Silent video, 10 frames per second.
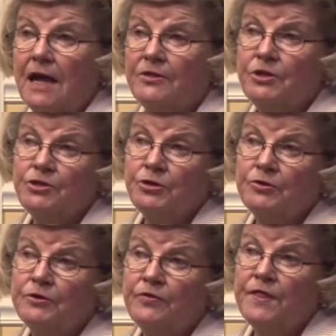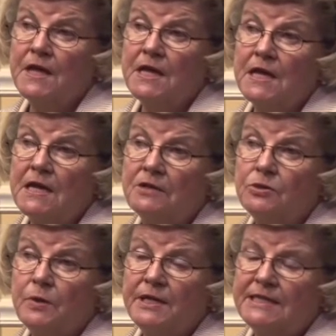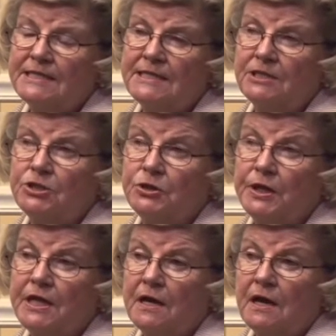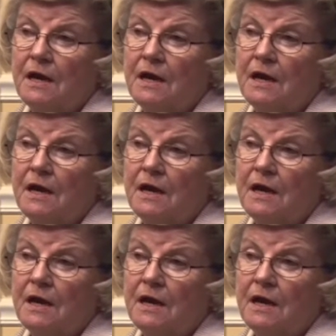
at the turn of the 20th century.